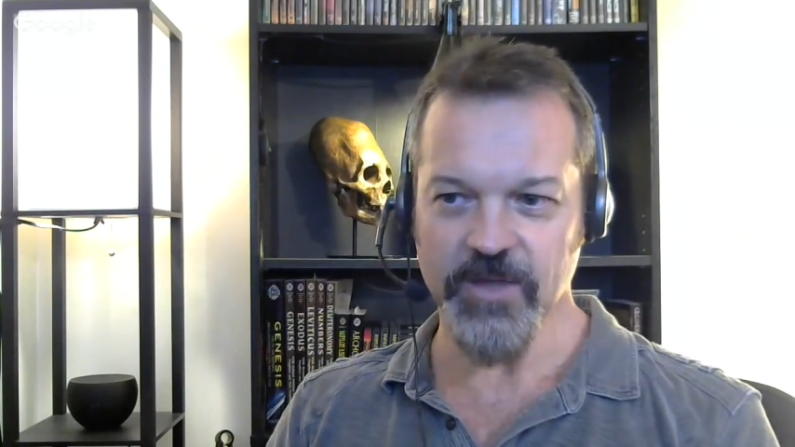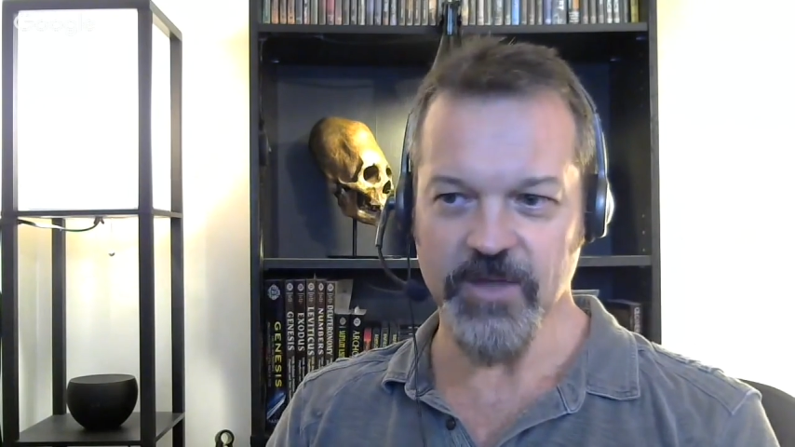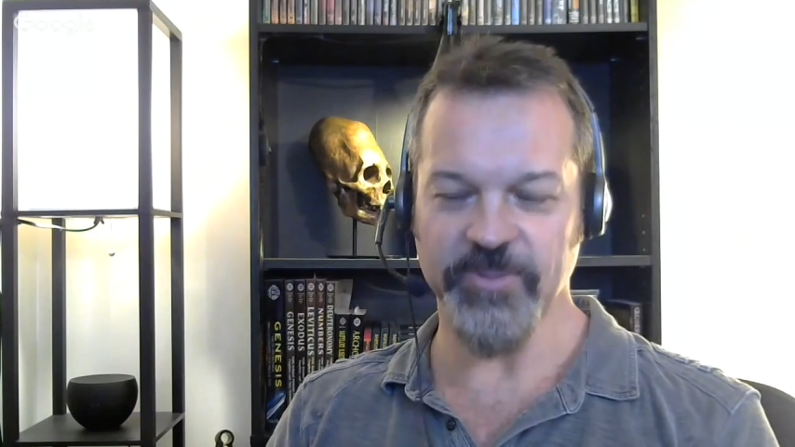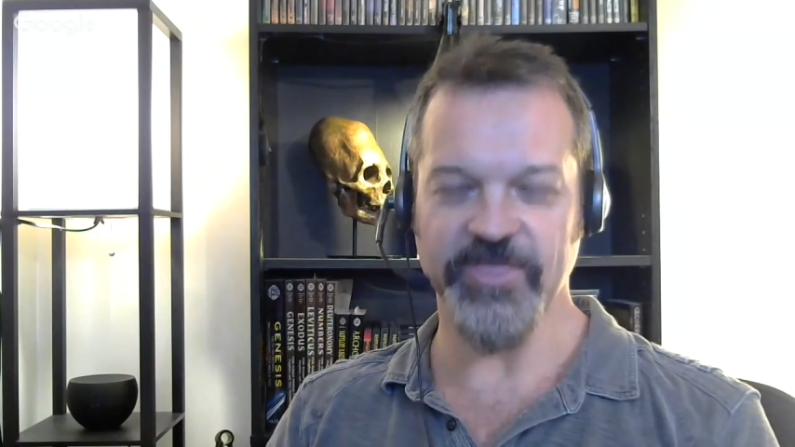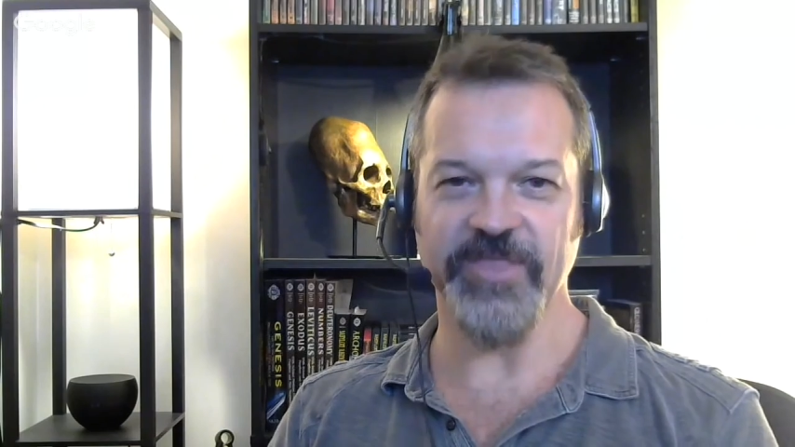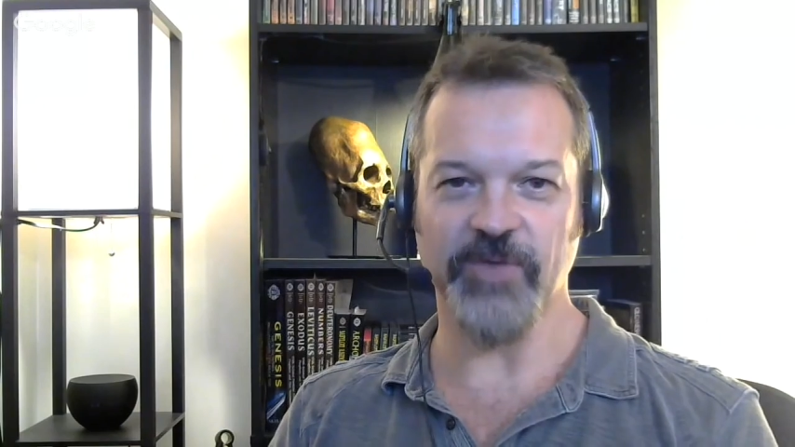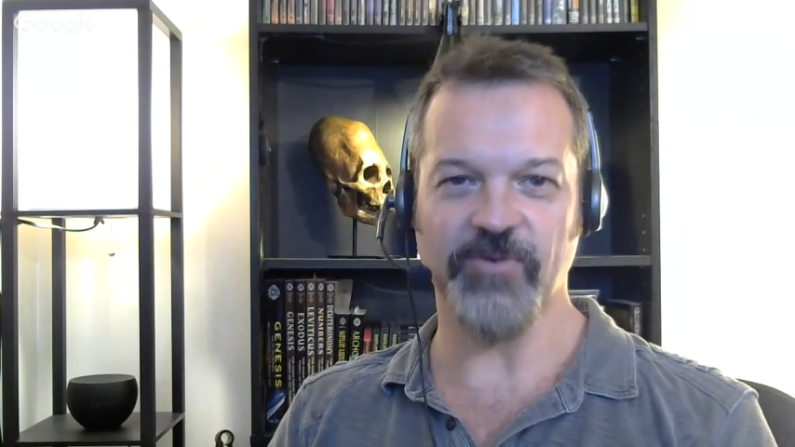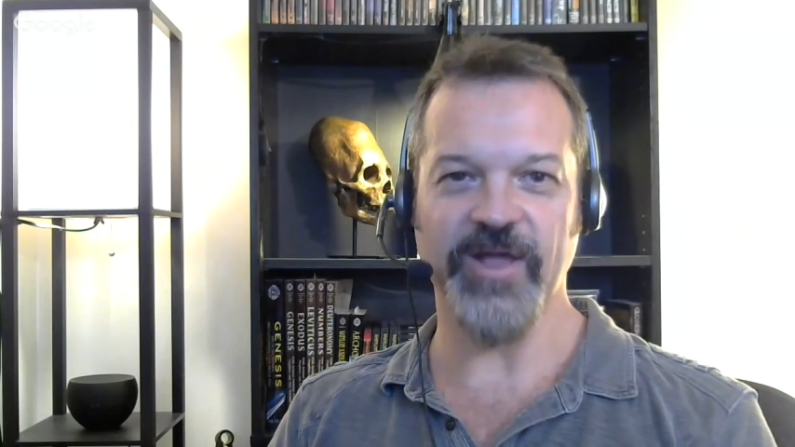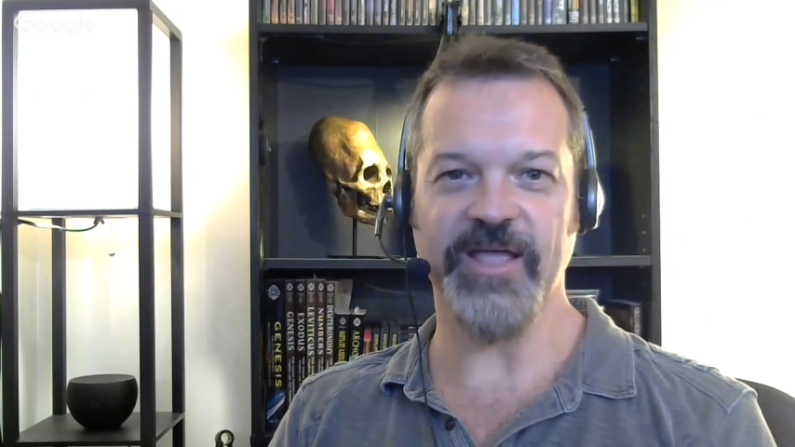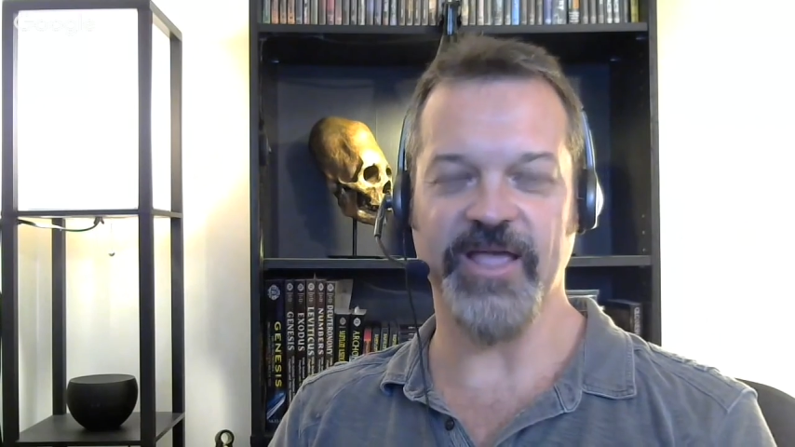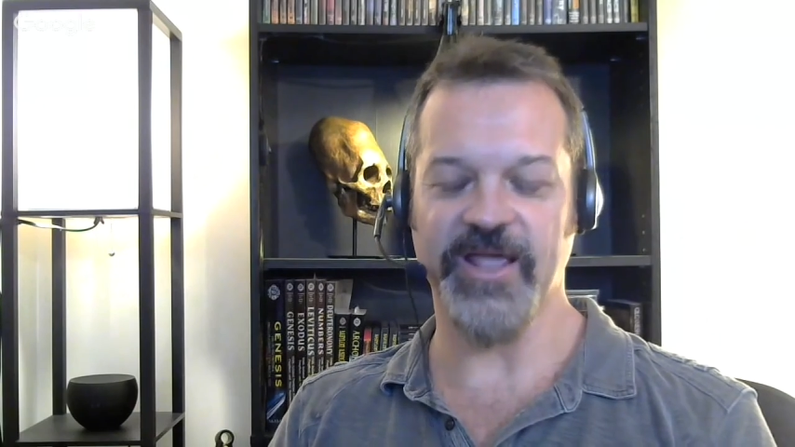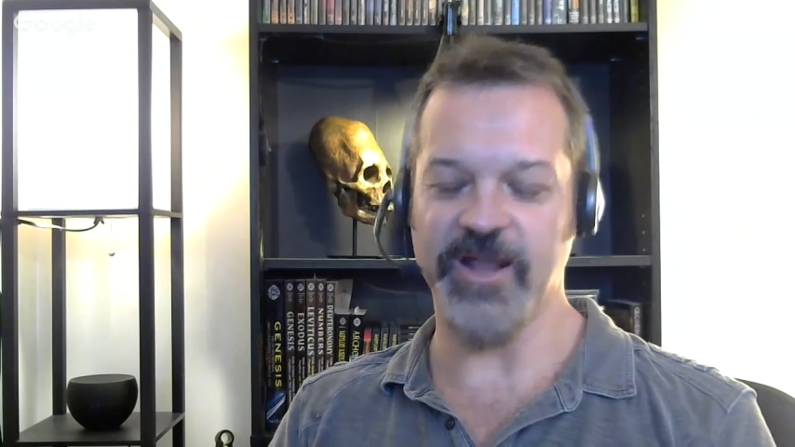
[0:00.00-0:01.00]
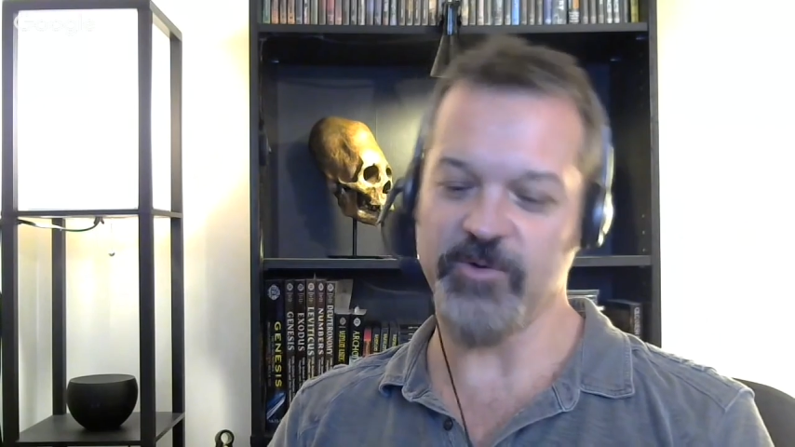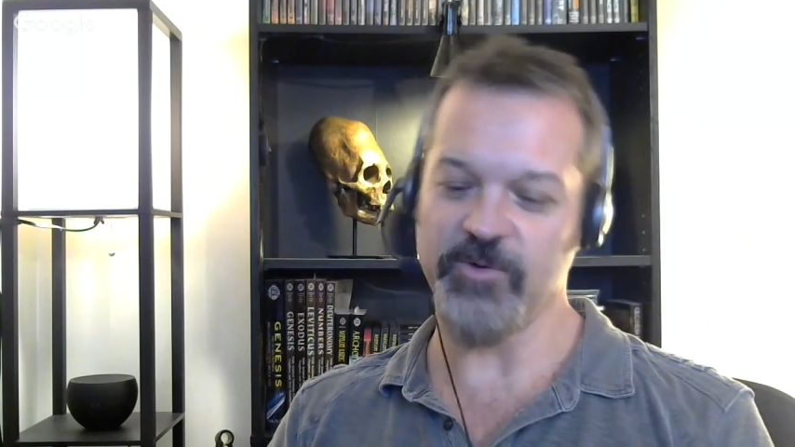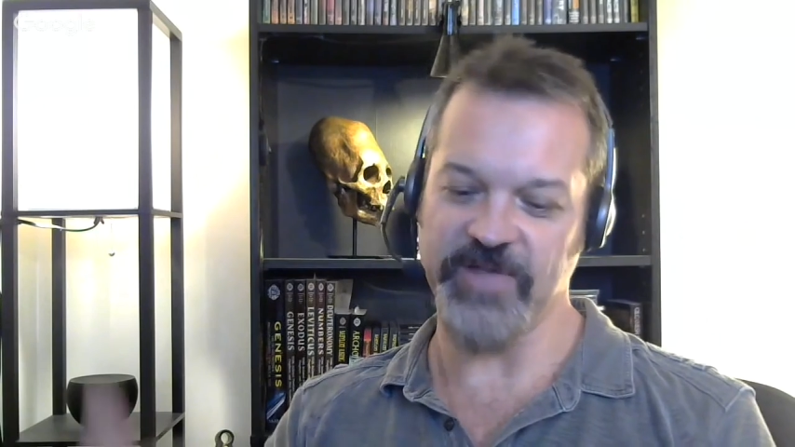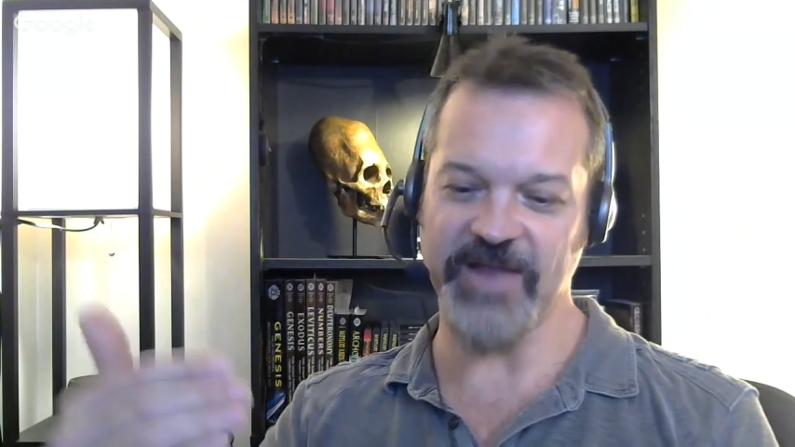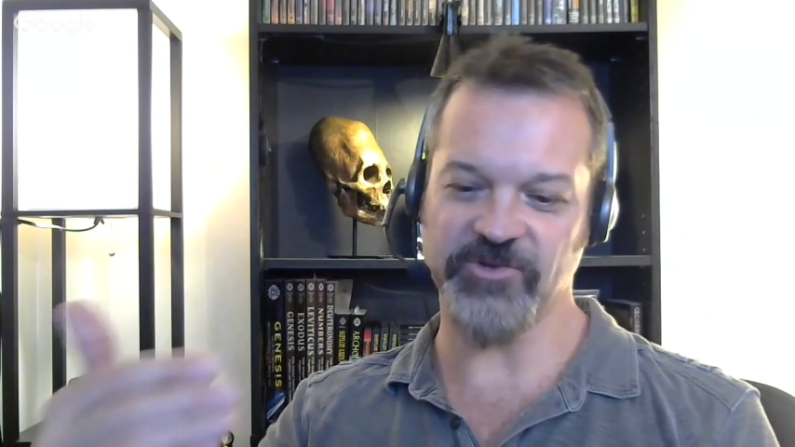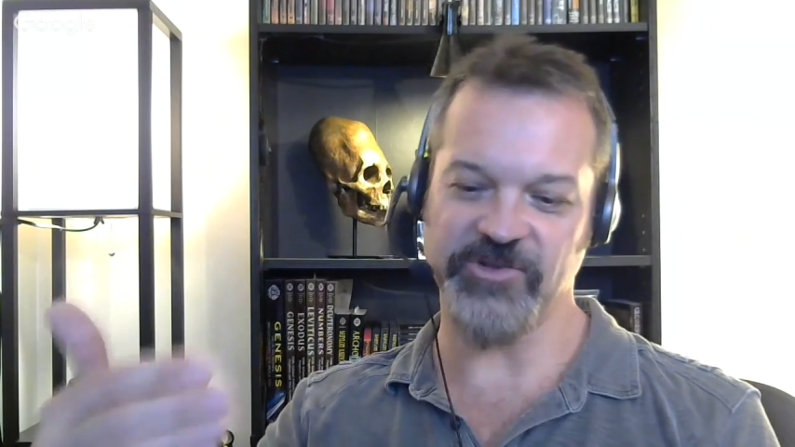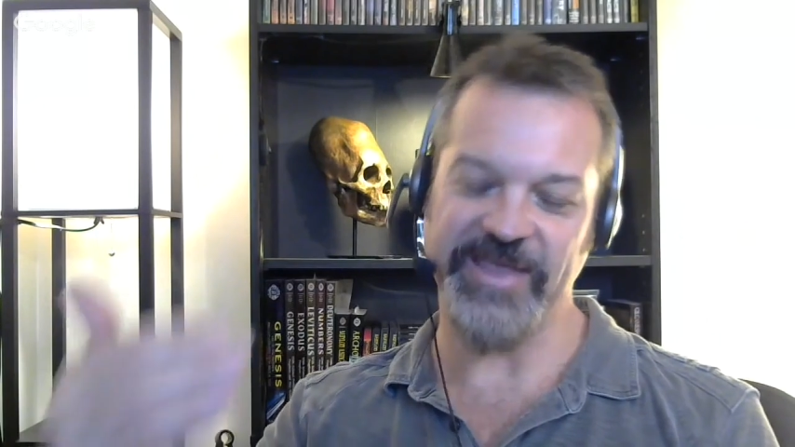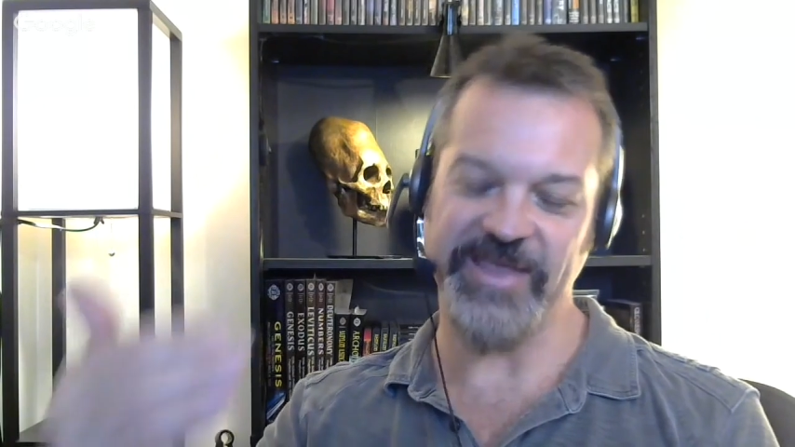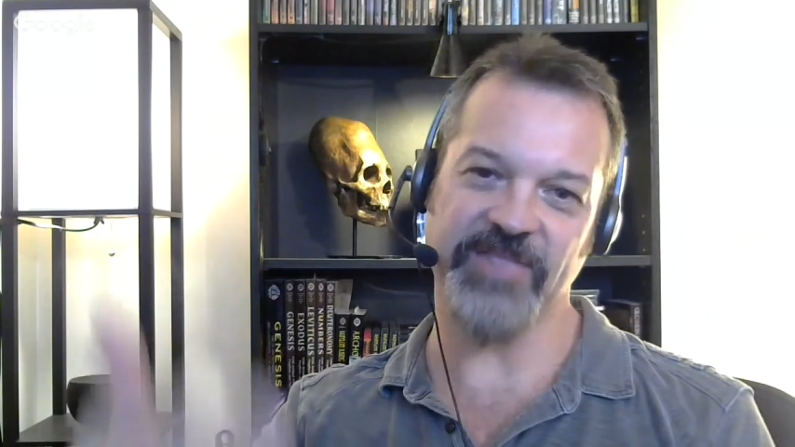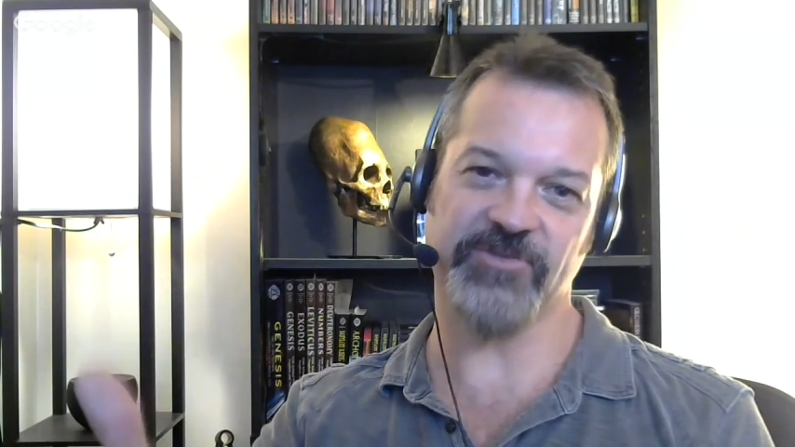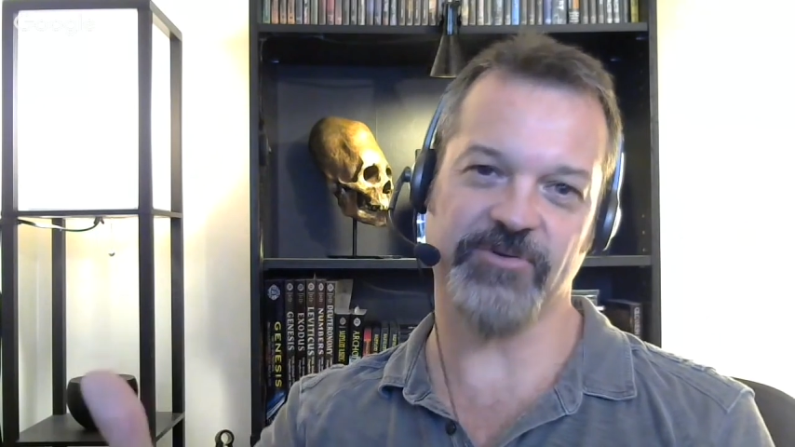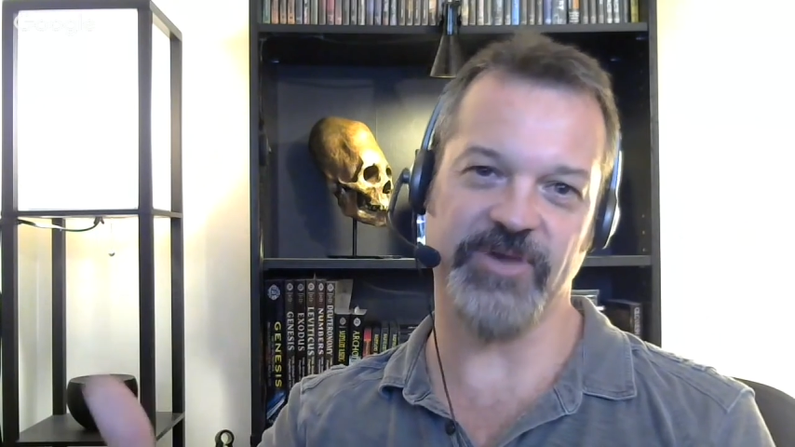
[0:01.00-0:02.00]
But then they read it, and I was actually
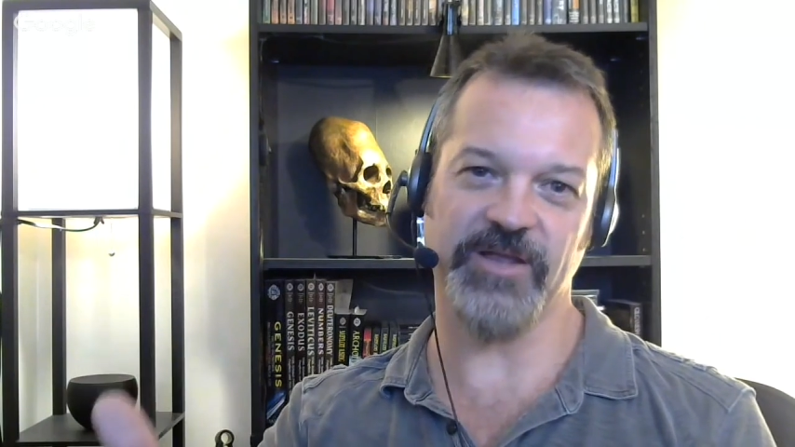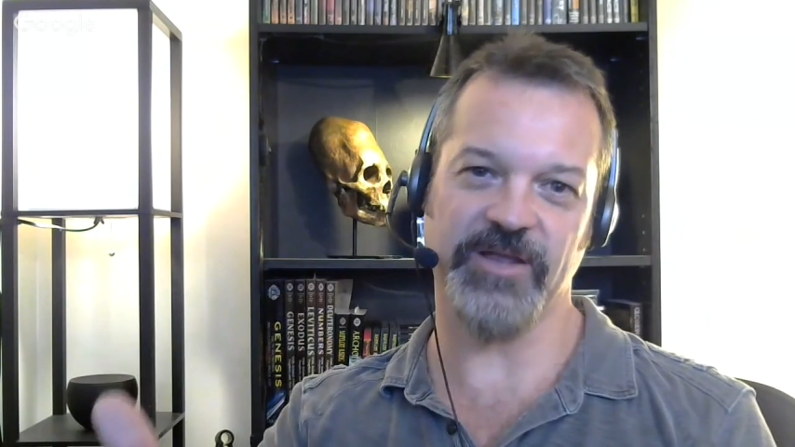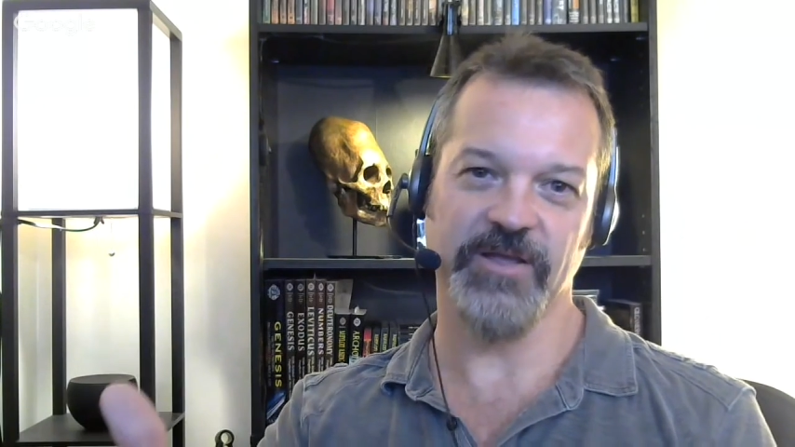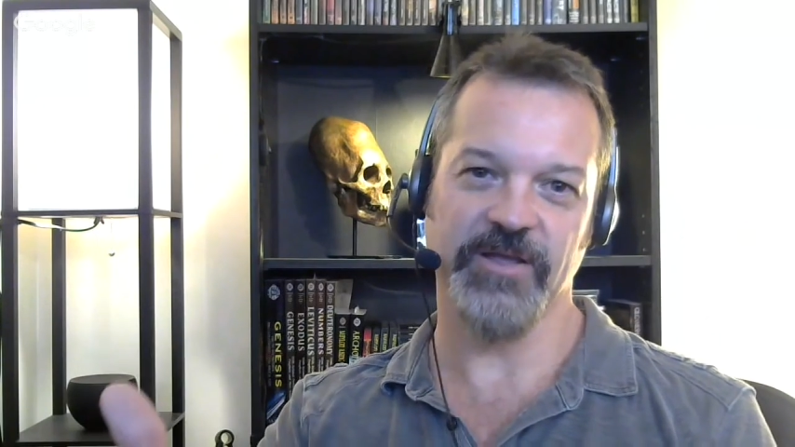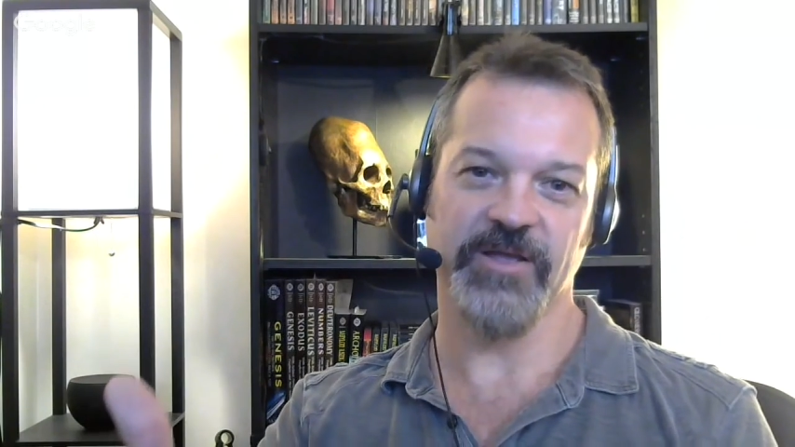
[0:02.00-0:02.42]
answering